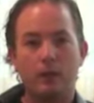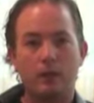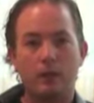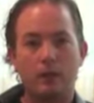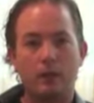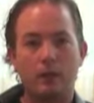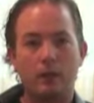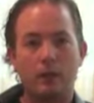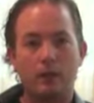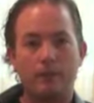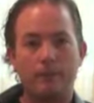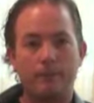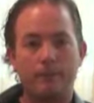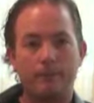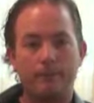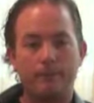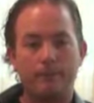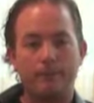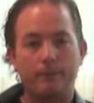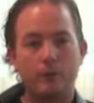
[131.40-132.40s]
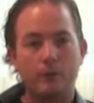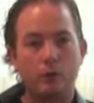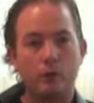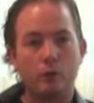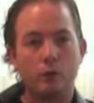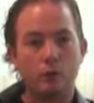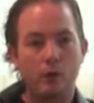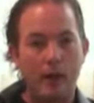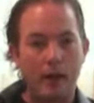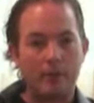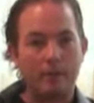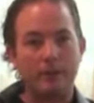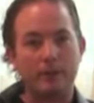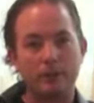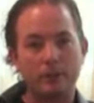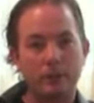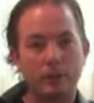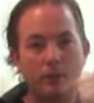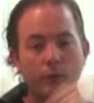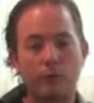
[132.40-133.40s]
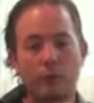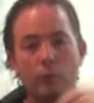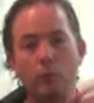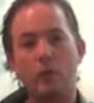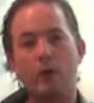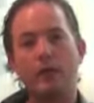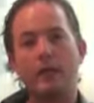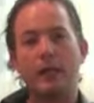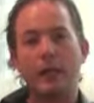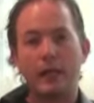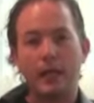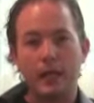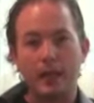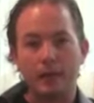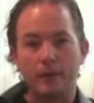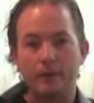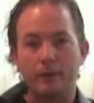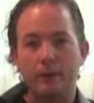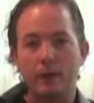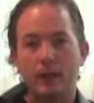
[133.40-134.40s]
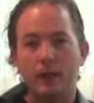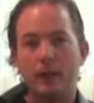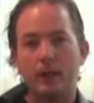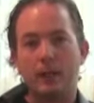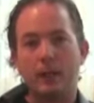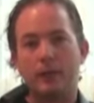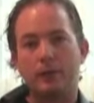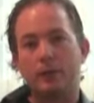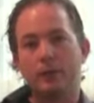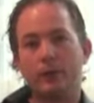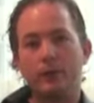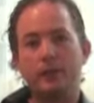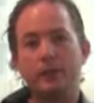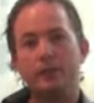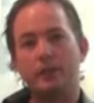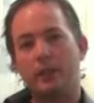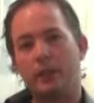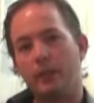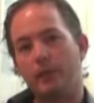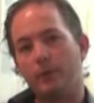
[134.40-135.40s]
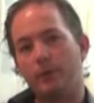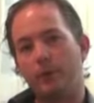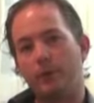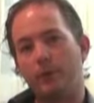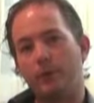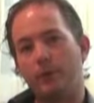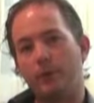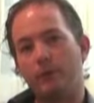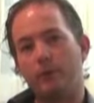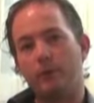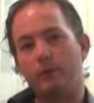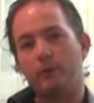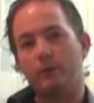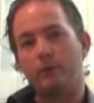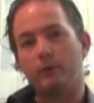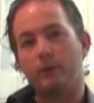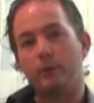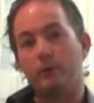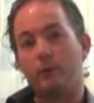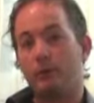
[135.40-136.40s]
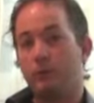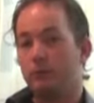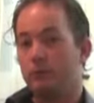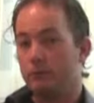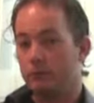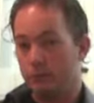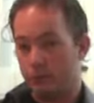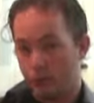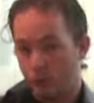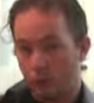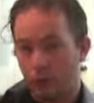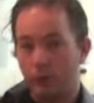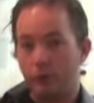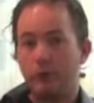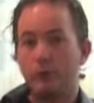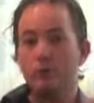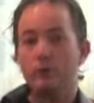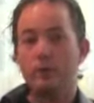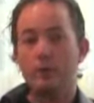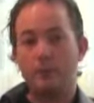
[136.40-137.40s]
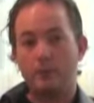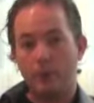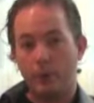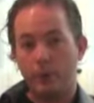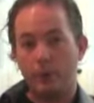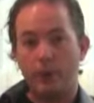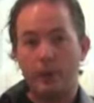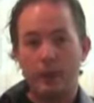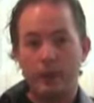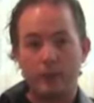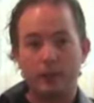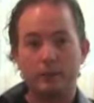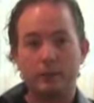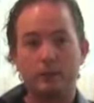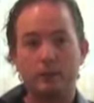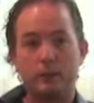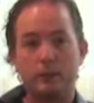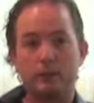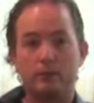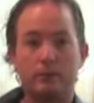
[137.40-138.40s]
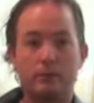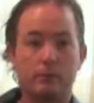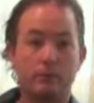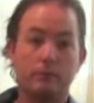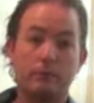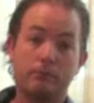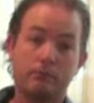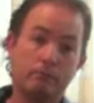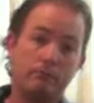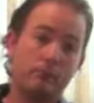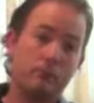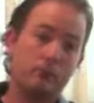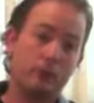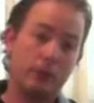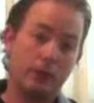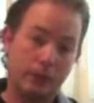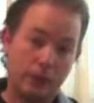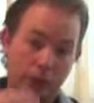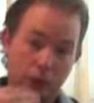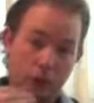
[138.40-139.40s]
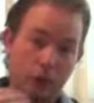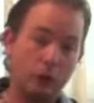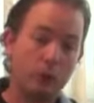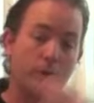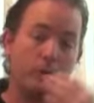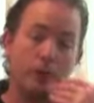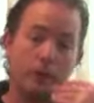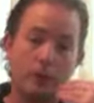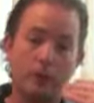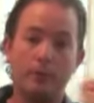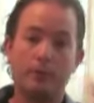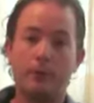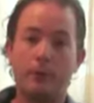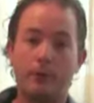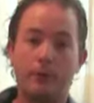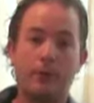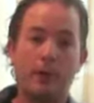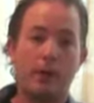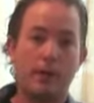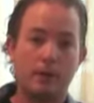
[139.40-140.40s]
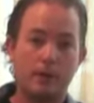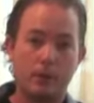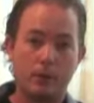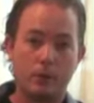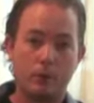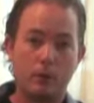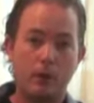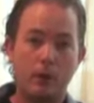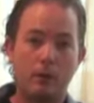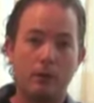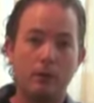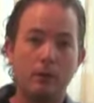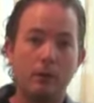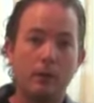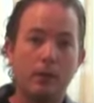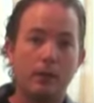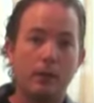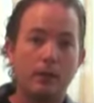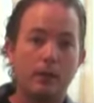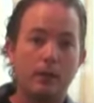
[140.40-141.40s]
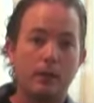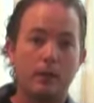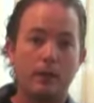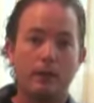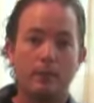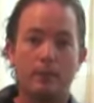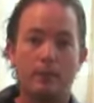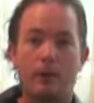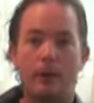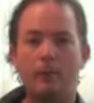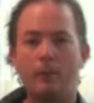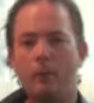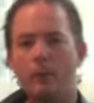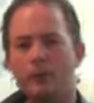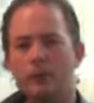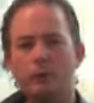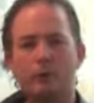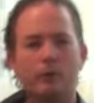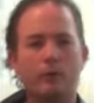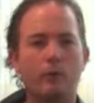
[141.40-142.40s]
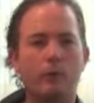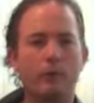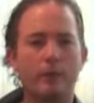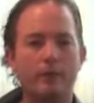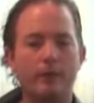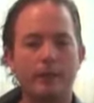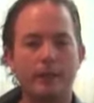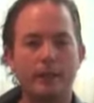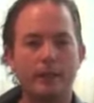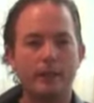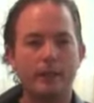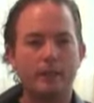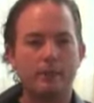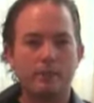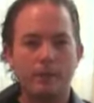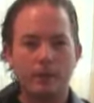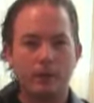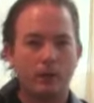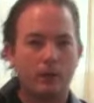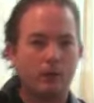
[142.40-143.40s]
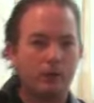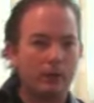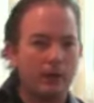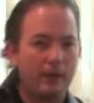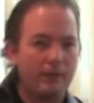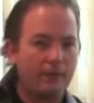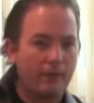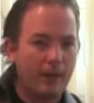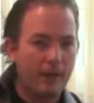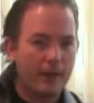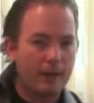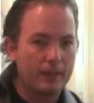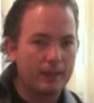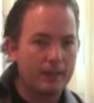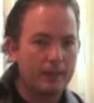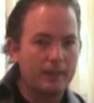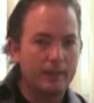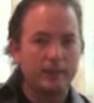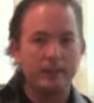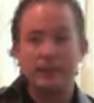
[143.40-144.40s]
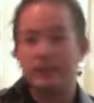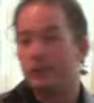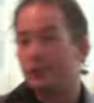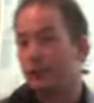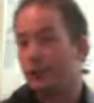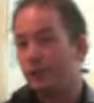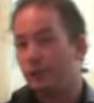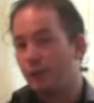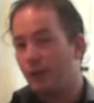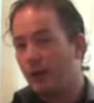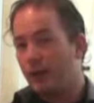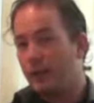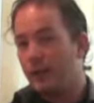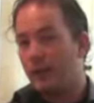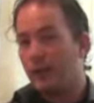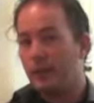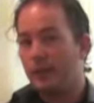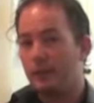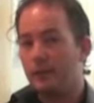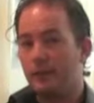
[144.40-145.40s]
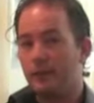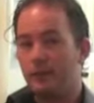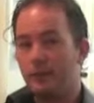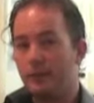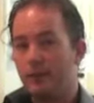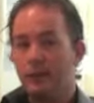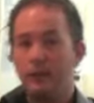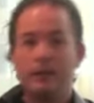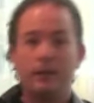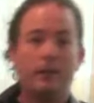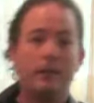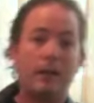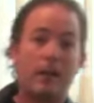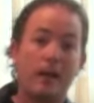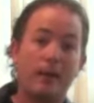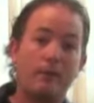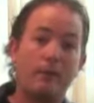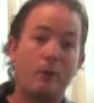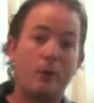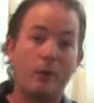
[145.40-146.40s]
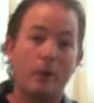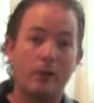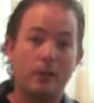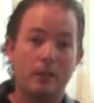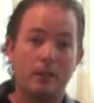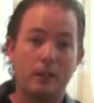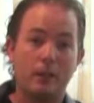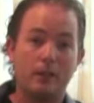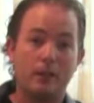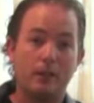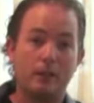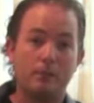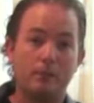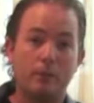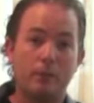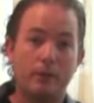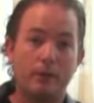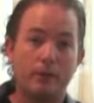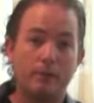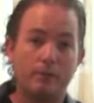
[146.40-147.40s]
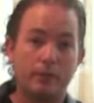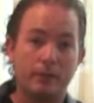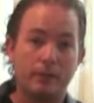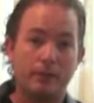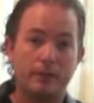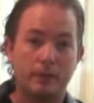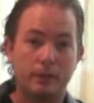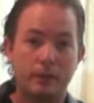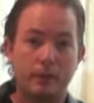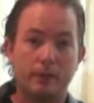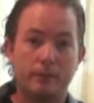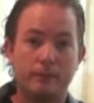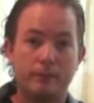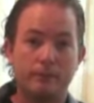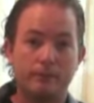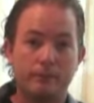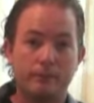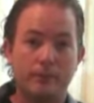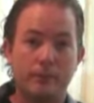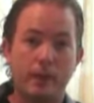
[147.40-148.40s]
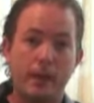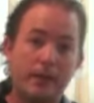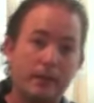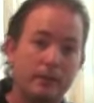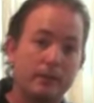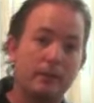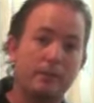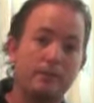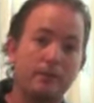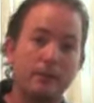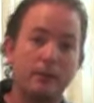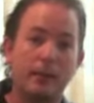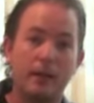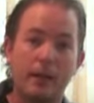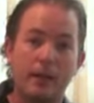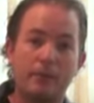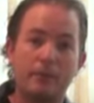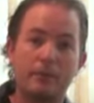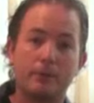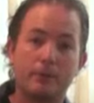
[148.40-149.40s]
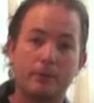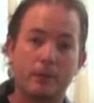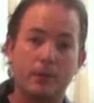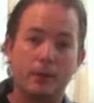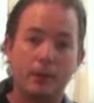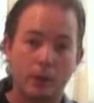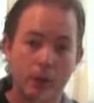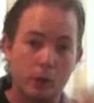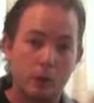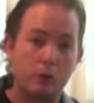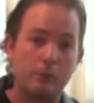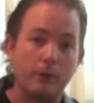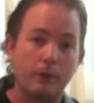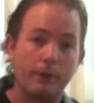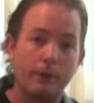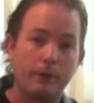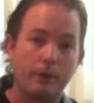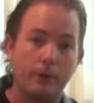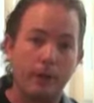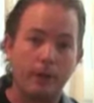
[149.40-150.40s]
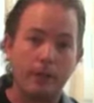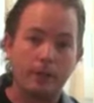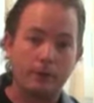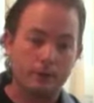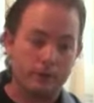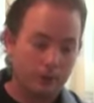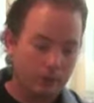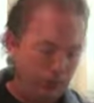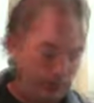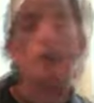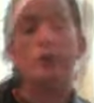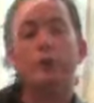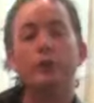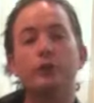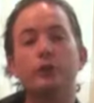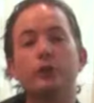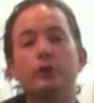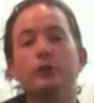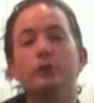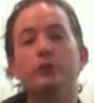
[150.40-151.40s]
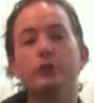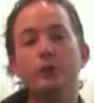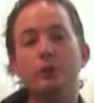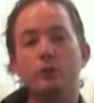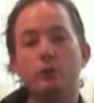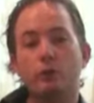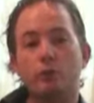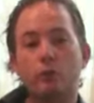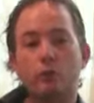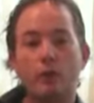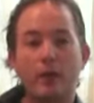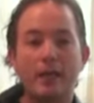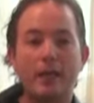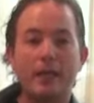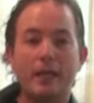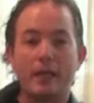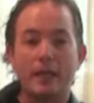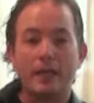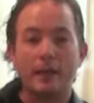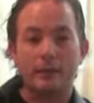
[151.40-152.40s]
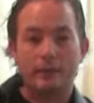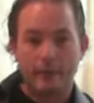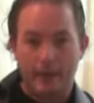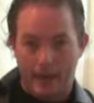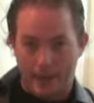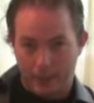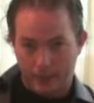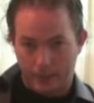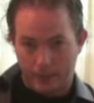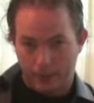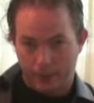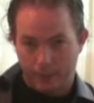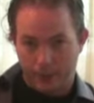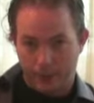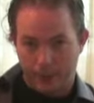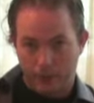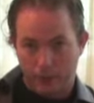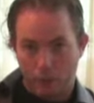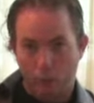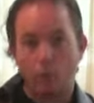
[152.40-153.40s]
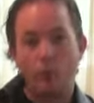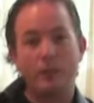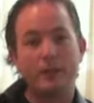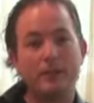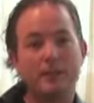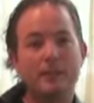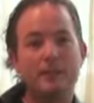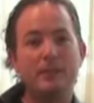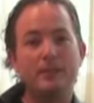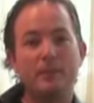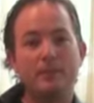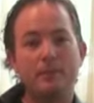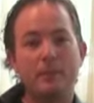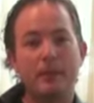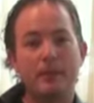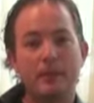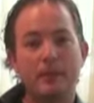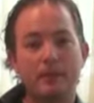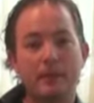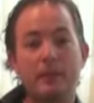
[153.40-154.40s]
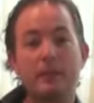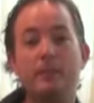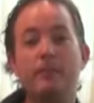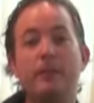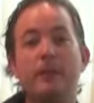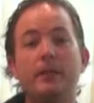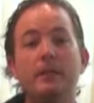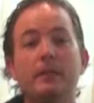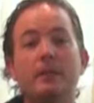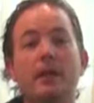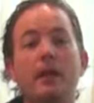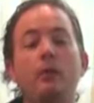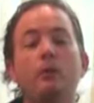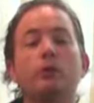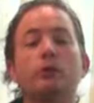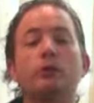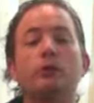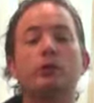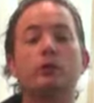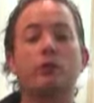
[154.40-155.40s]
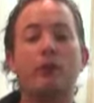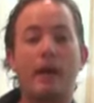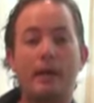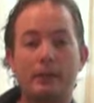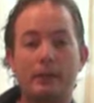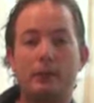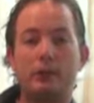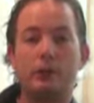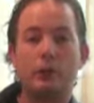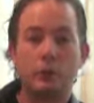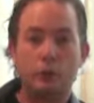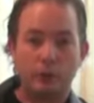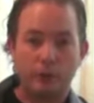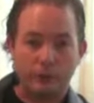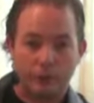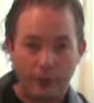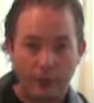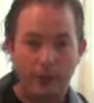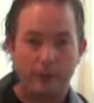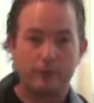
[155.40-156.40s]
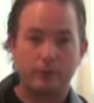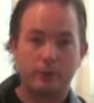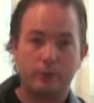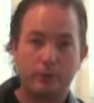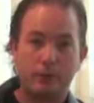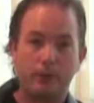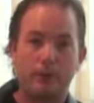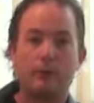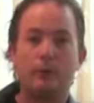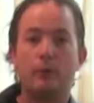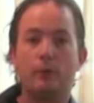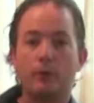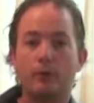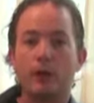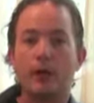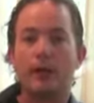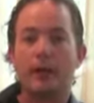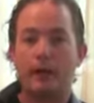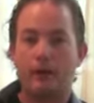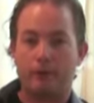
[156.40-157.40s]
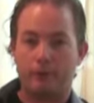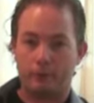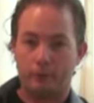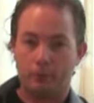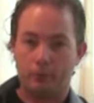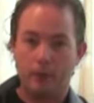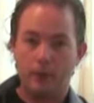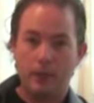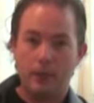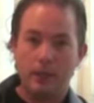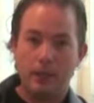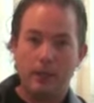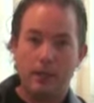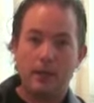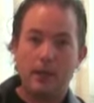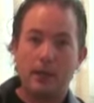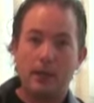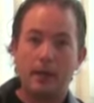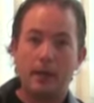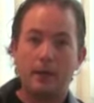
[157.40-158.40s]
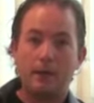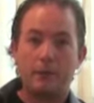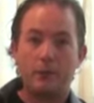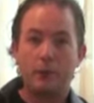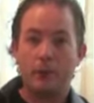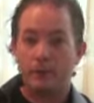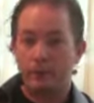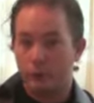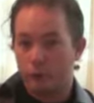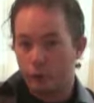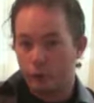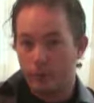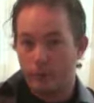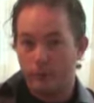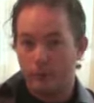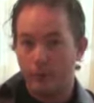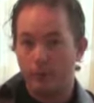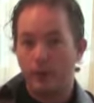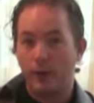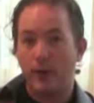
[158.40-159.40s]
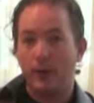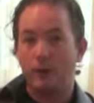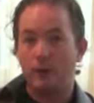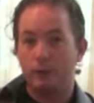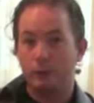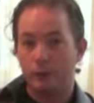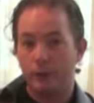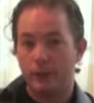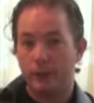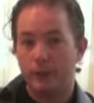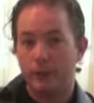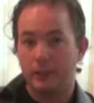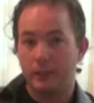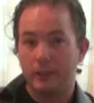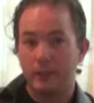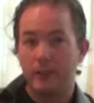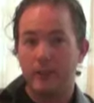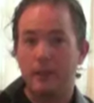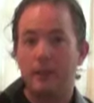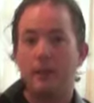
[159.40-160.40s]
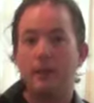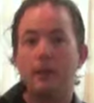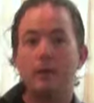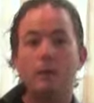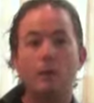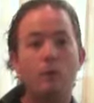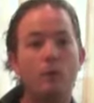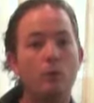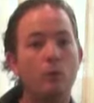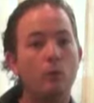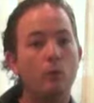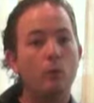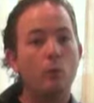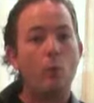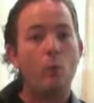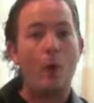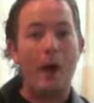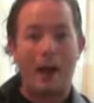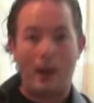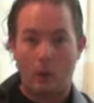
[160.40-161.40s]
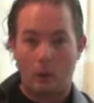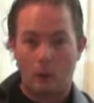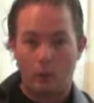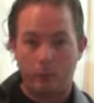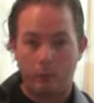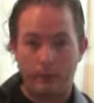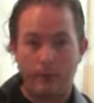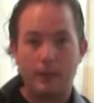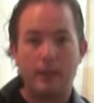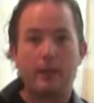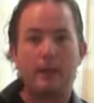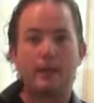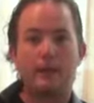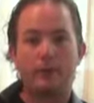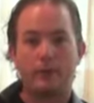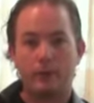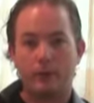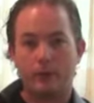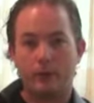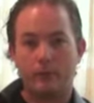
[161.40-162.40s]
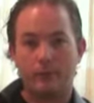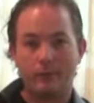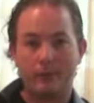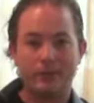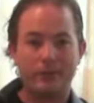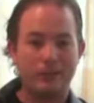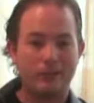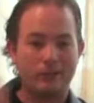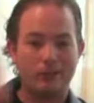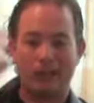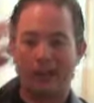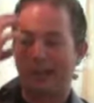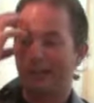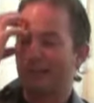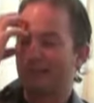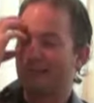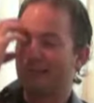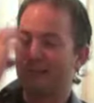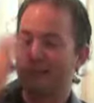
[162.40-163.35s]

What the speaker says: grabbing stuff with one hand, and during this time period they'll start using both hands and really chewing on both hands as well. I'm always sort of wondering, is my daughter left-handed? Is she right-handed? And I have no idea at this point. But that is something that happens. They use both their hands. Uses raking grasp. What does this mean? This means they will scratch your face if you are not careful. And if you haven't trimmed their nails recently, wow, it can hurt because they just like